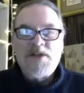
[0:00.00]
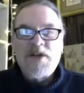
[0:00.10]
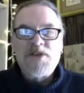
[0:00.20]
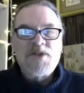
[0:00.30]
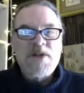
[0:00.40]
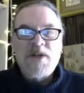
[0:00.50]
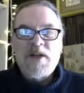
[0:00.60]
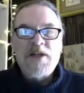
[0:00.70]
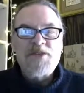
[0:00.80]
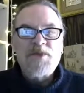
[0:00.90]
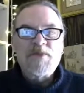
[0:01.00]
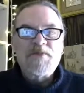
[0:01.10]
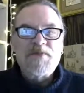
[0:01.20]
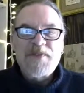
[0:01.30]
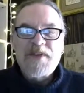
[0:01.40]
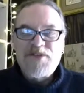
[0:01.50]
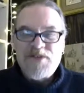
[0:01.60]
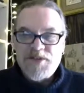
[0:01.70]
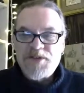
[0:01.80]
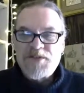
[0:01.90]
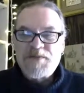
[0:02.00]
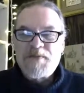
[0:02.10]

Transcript: you can join the classroom. Cheers.